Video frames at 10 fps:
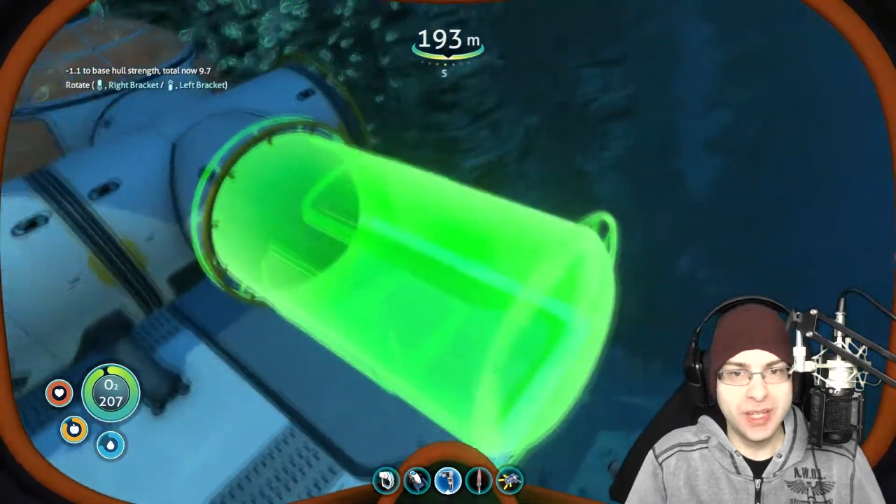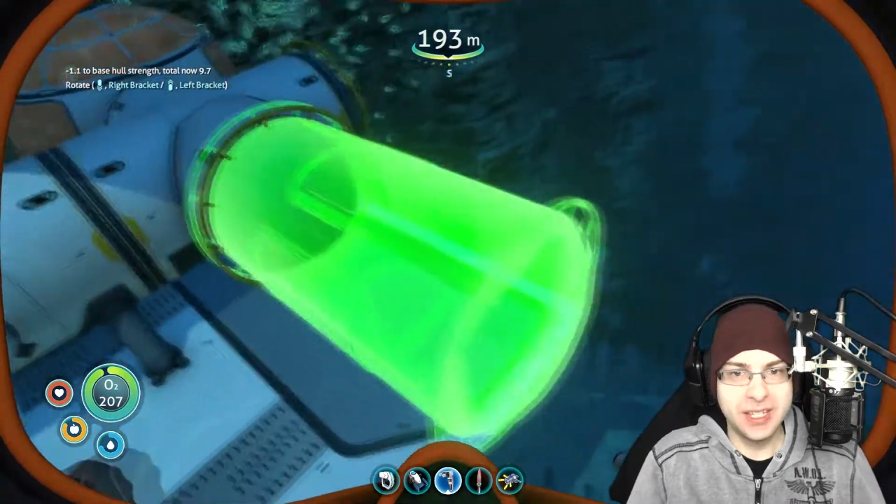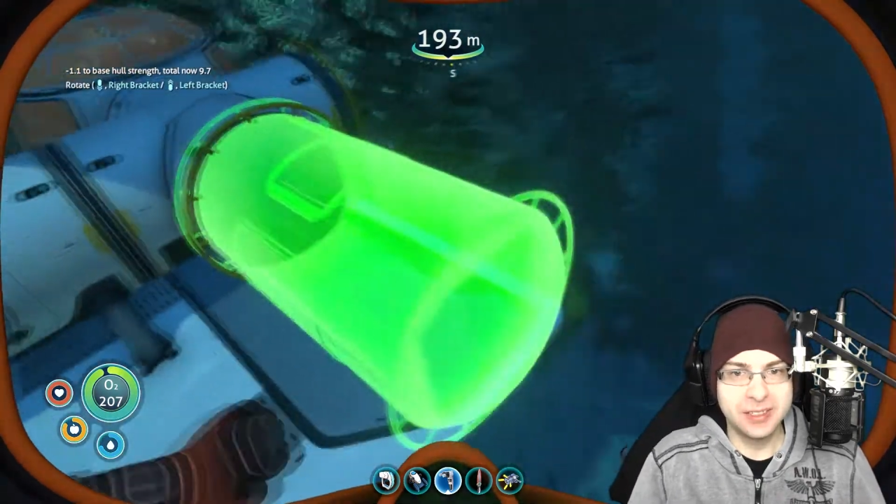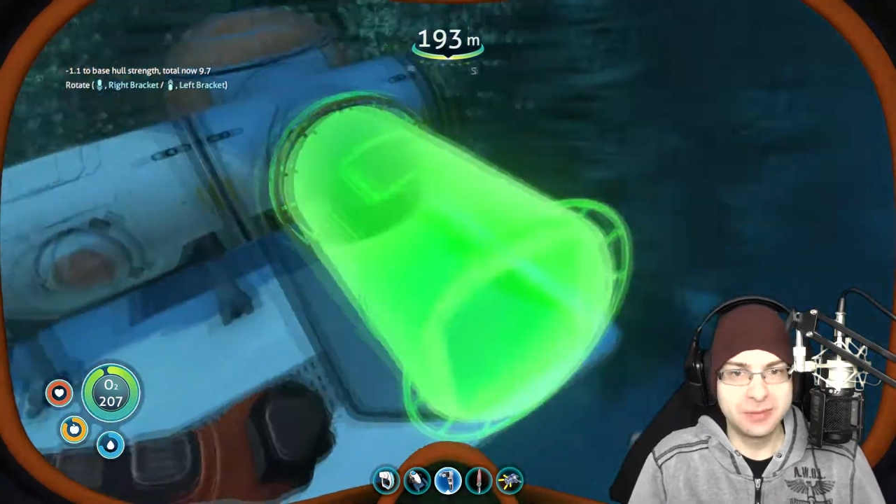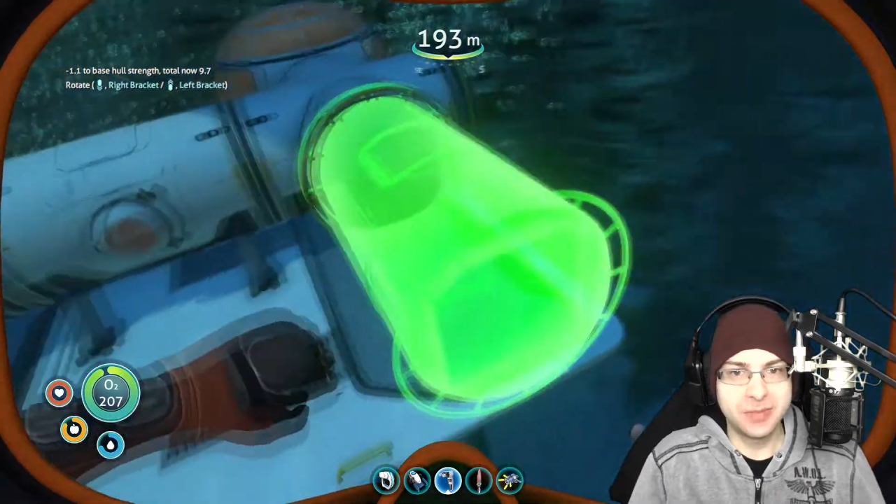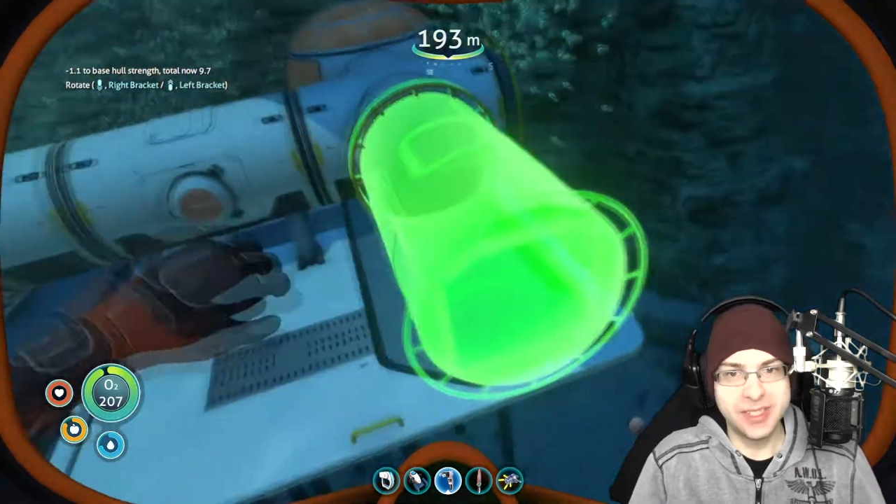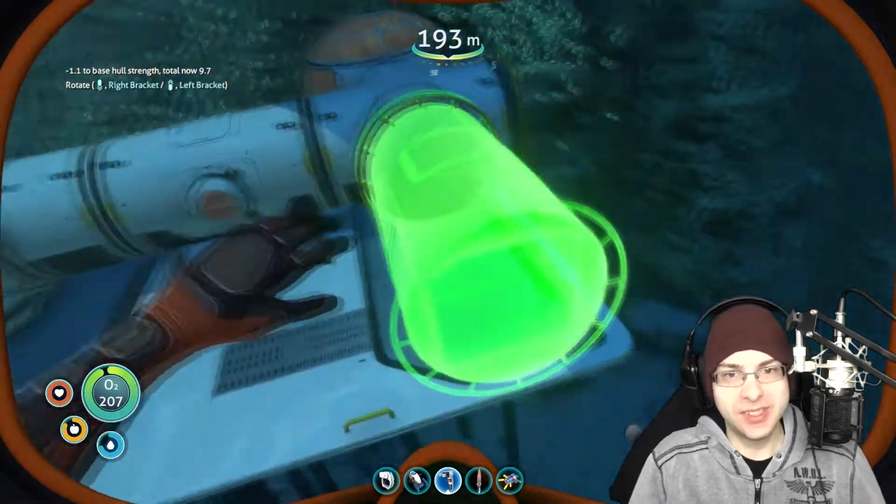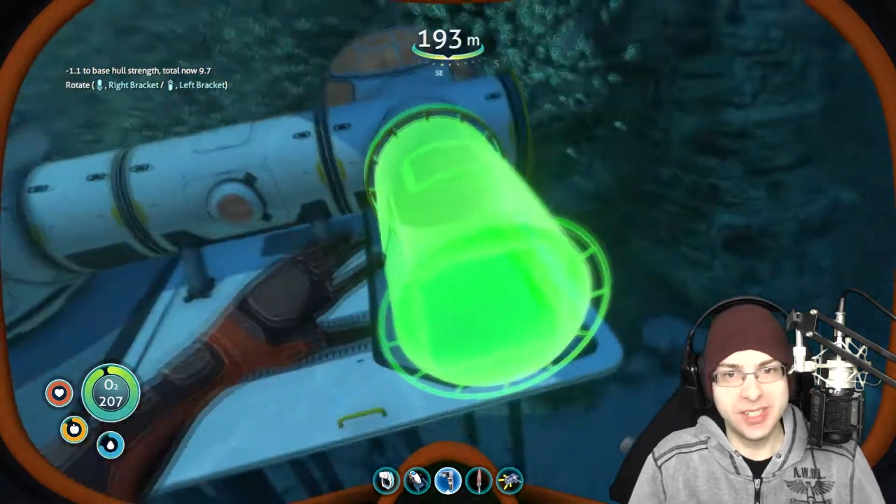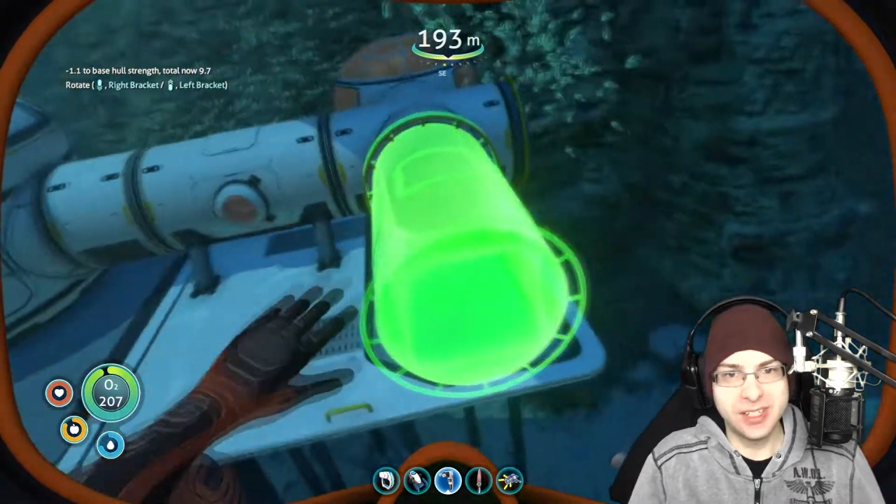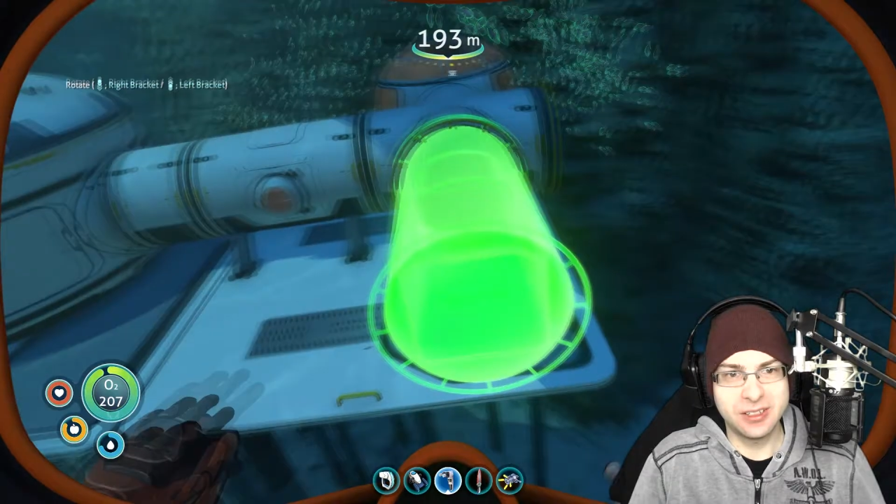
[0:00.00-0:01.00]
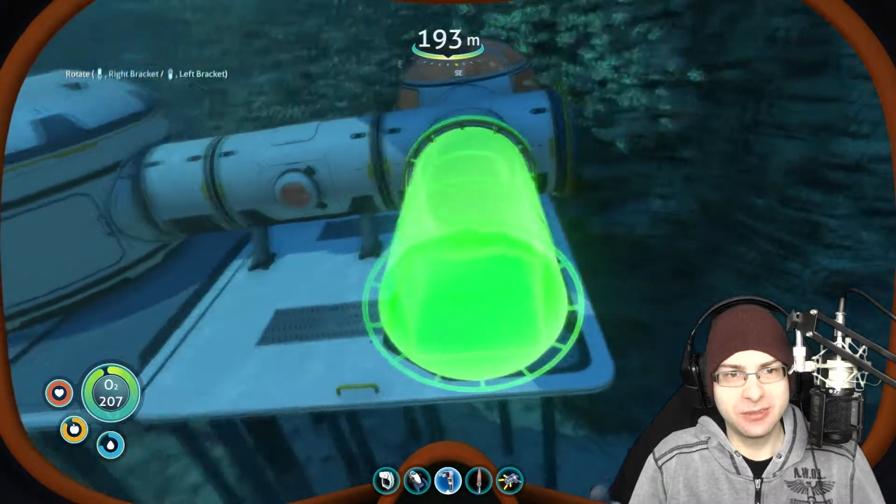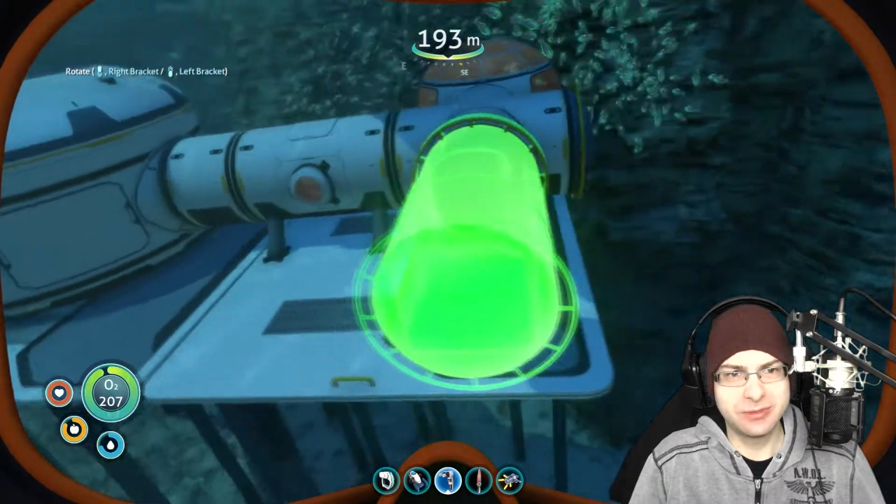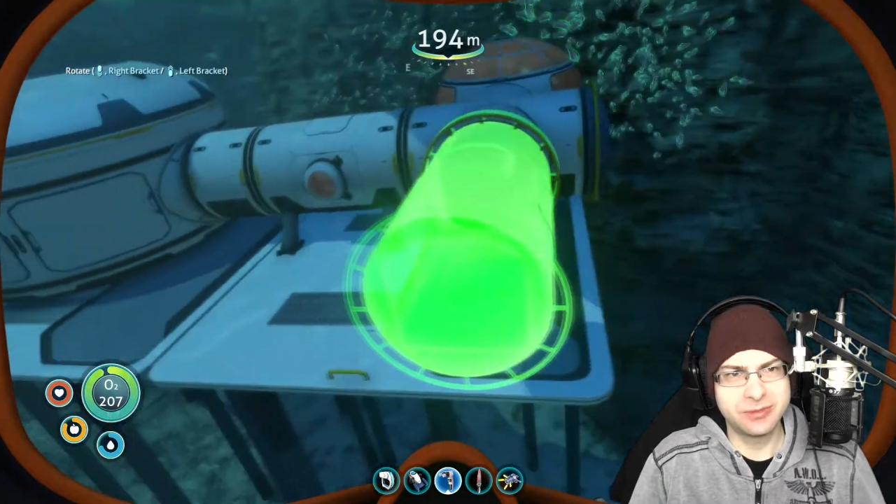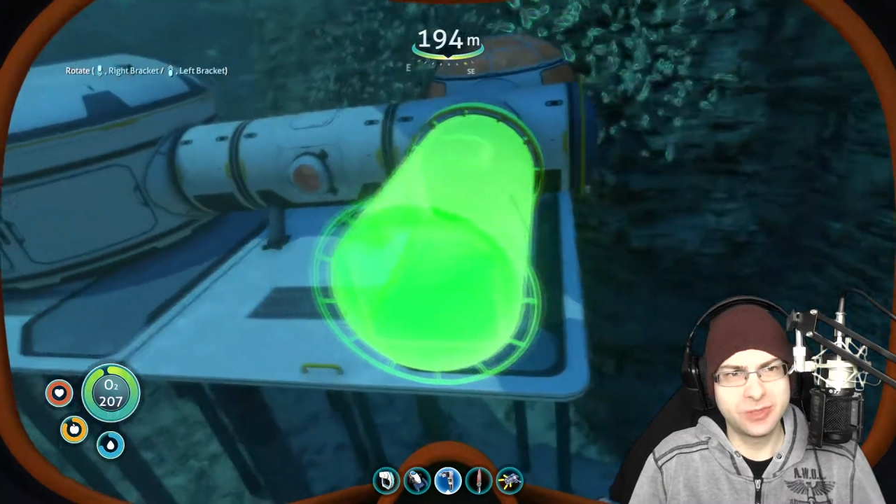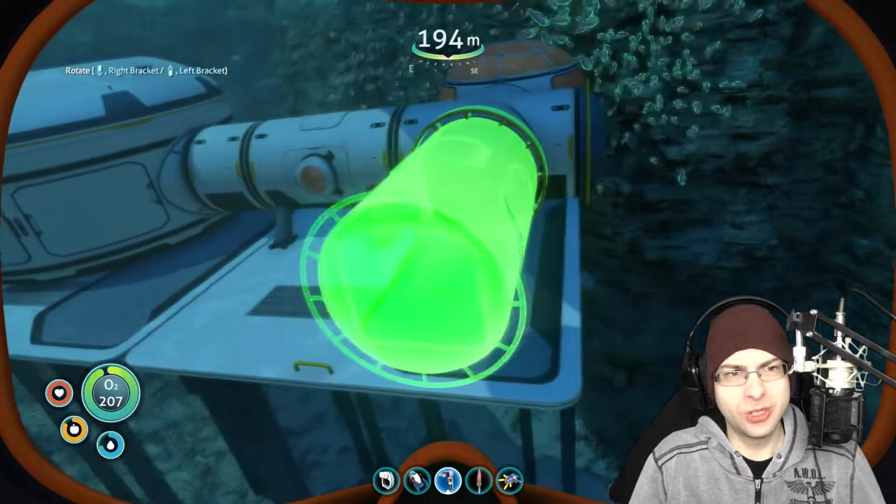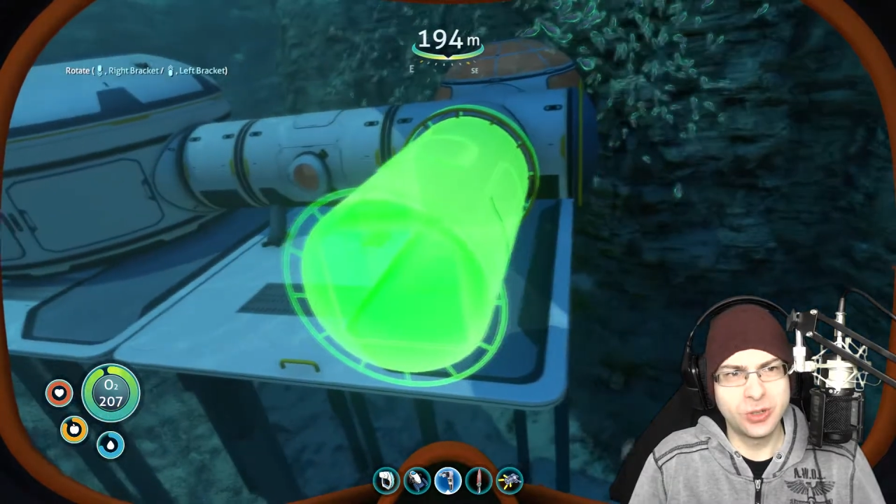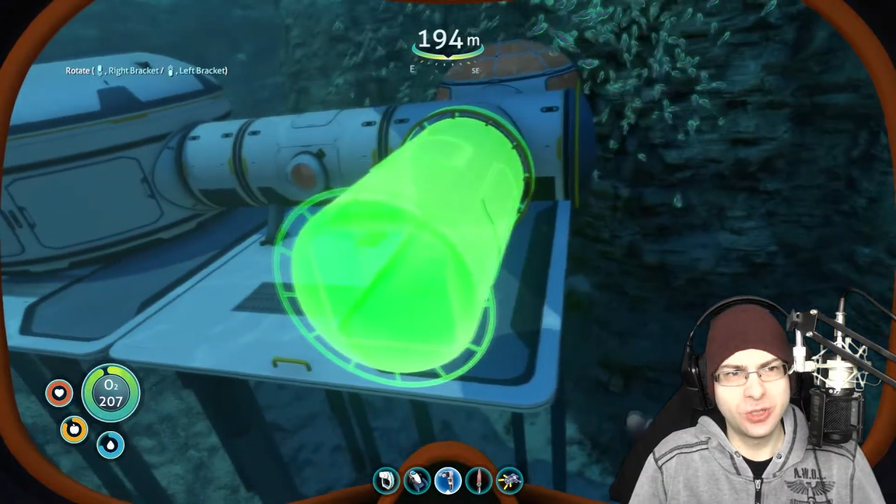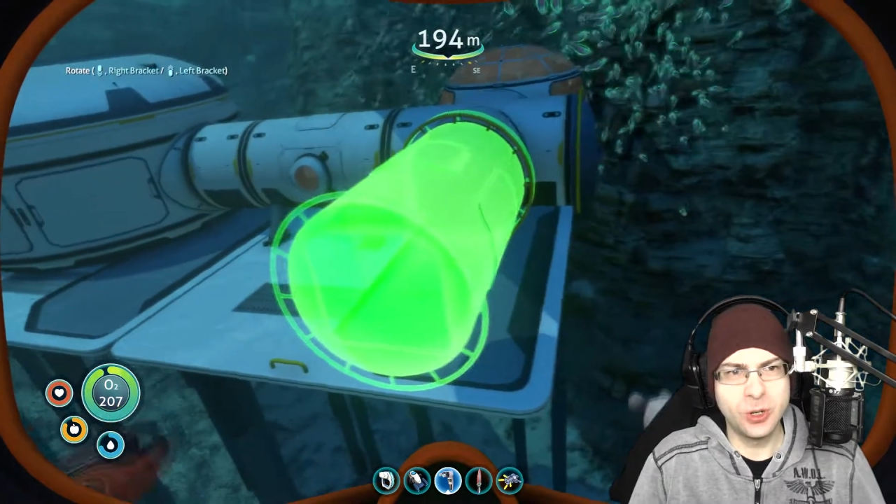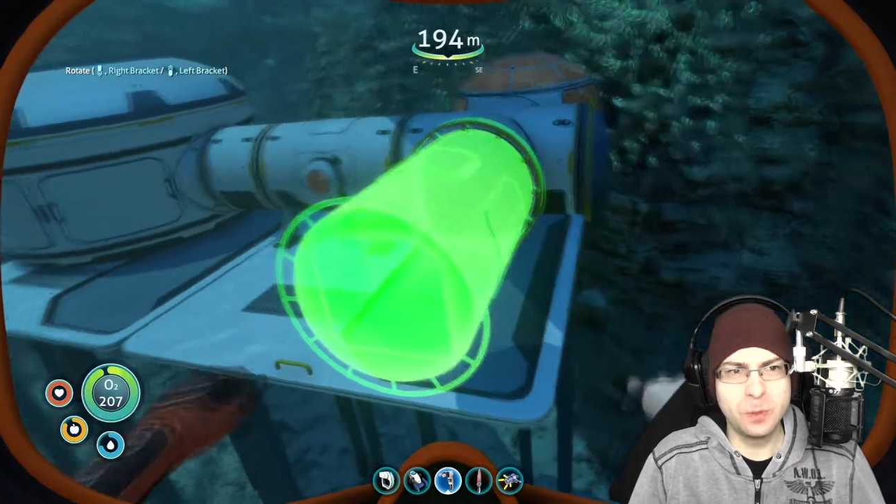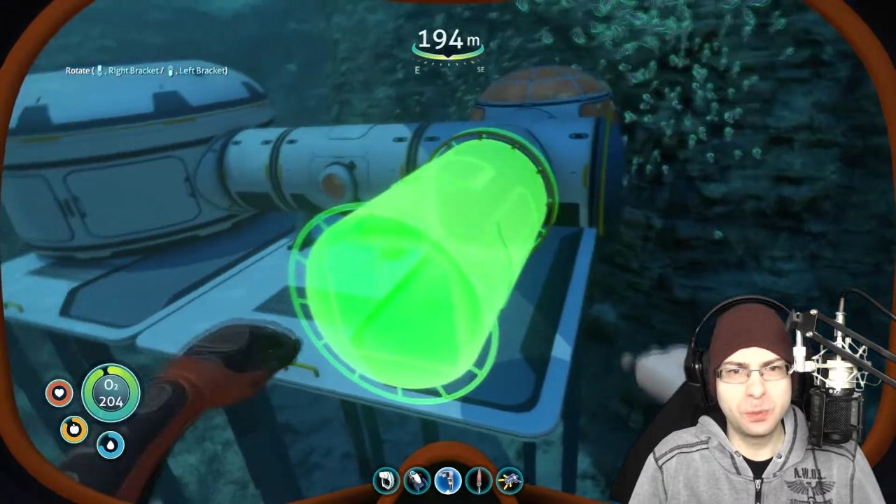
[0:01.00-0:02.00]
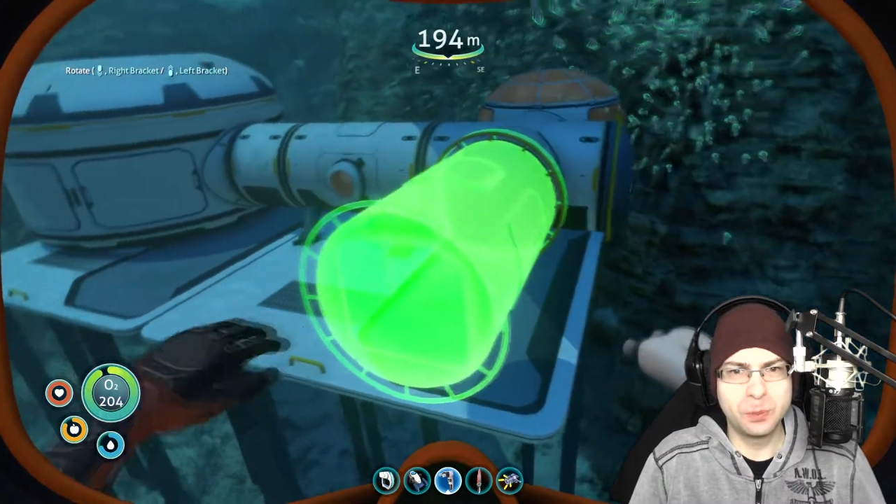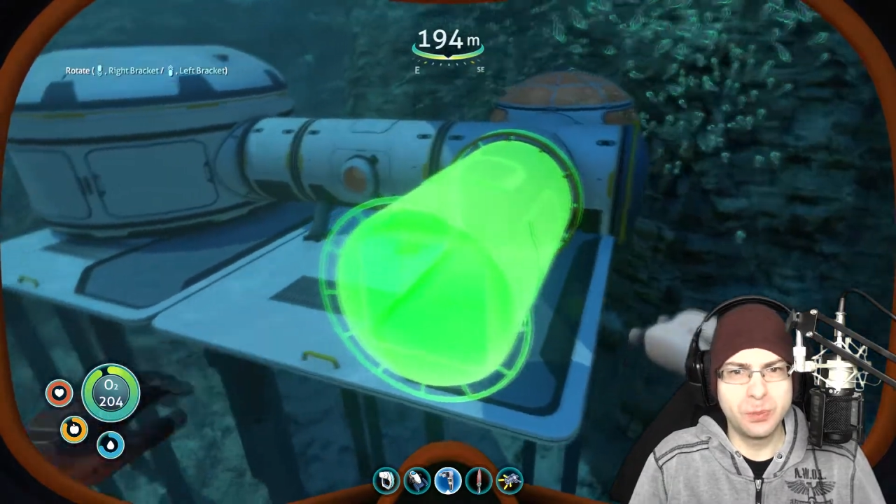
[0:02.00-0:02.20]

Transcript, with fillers: make myself, you know, go